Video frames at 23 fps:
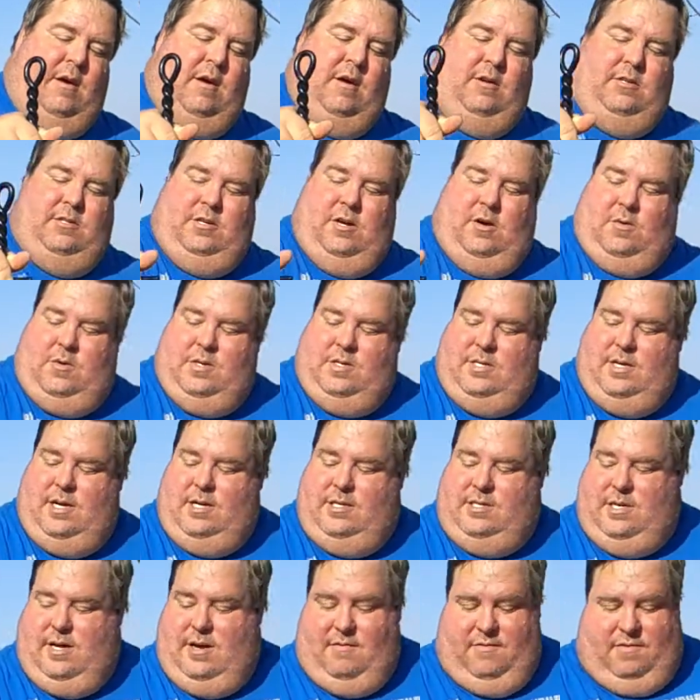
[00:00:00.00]
It's always
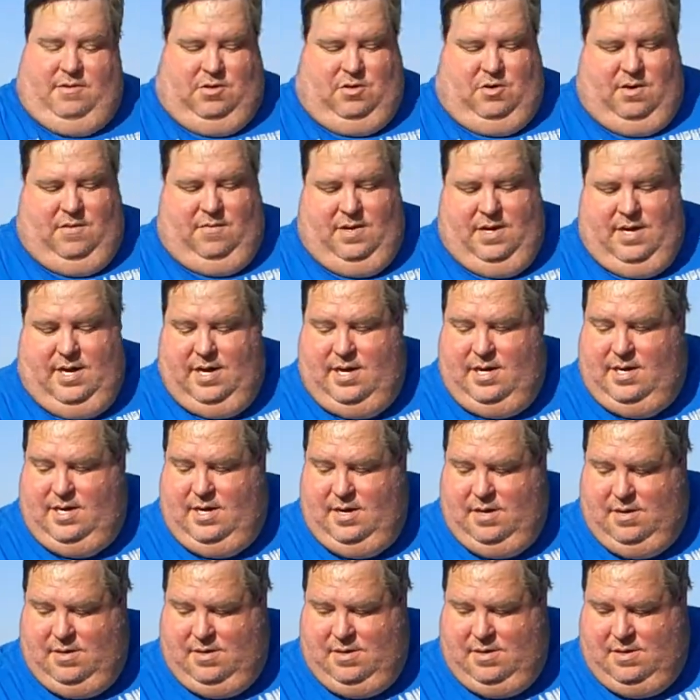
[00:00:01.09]
nice to have a trivet handy
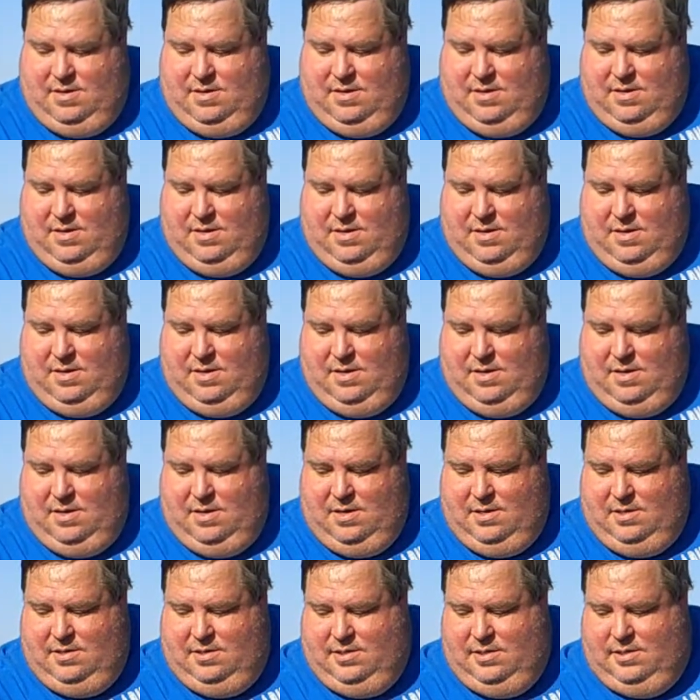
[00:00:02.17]

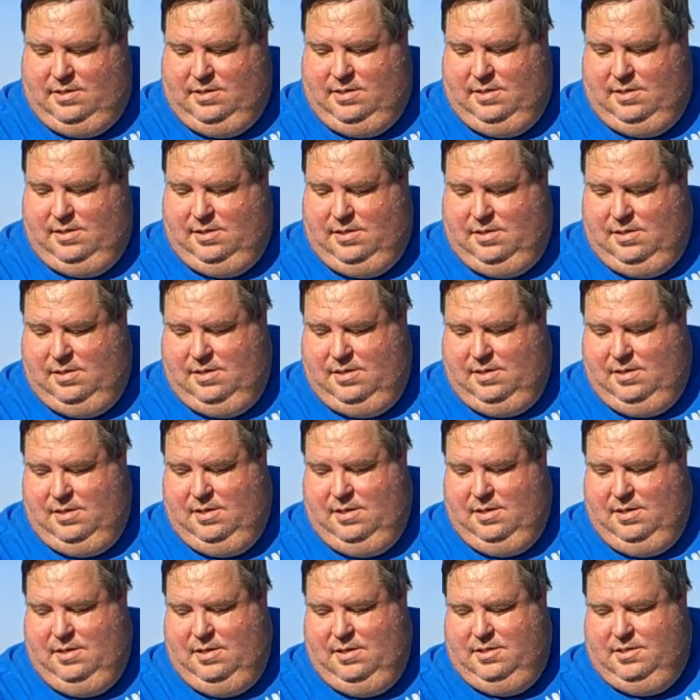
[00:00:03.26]
just to
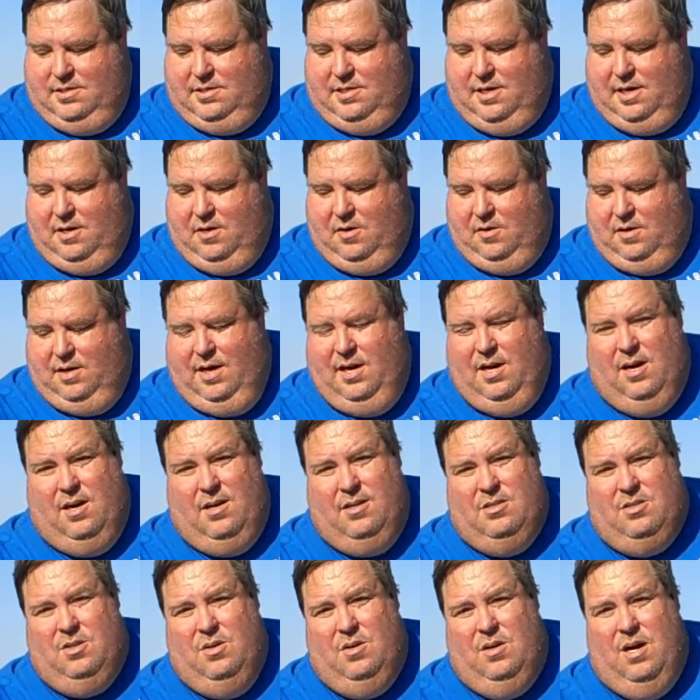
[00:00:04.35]
set your lid on
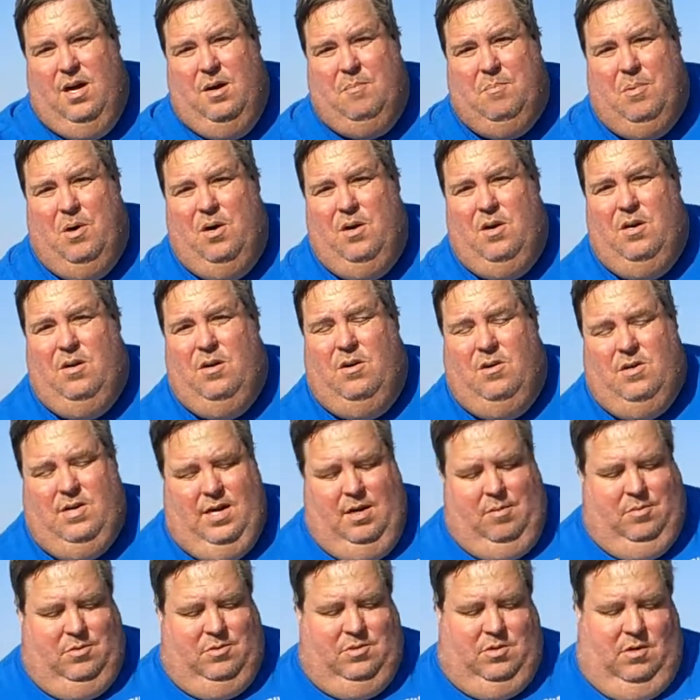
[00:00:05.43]
so you're not burning your
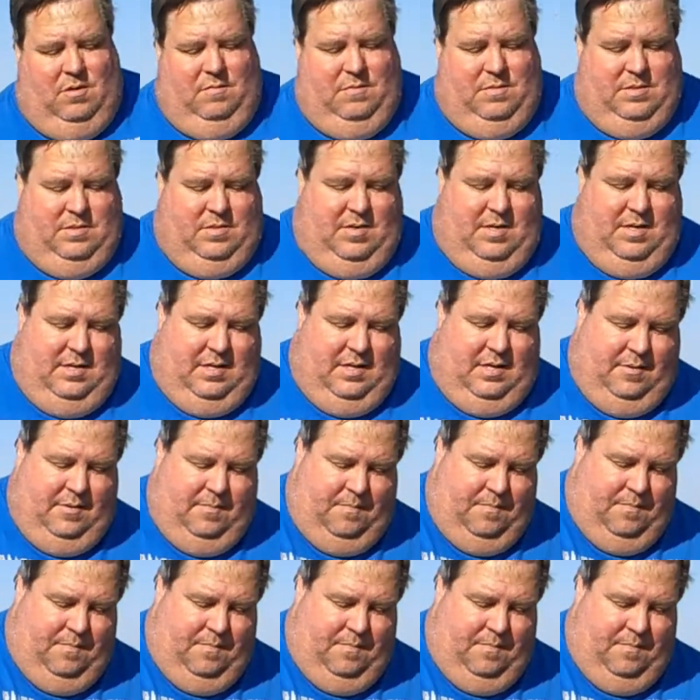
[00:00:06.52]
table surface or anything.